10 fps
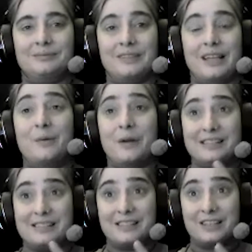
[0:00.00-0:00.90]
And
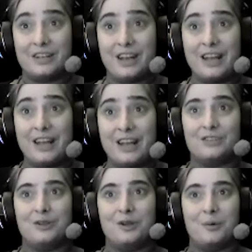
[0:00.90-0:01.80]
what is the
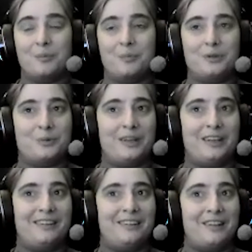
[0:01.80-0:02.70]
connection
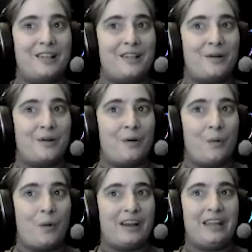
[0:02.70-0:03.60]
between
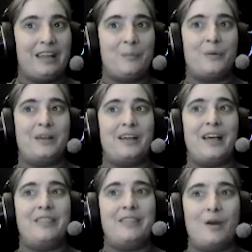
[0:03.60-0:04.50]
one hip
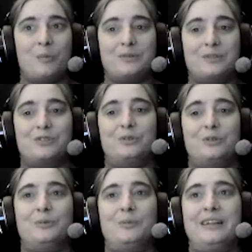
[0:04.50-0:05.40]
and the opposite
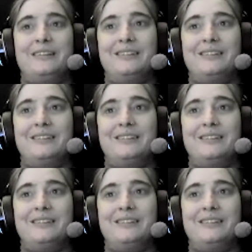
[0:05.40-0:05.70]
shoulder blade?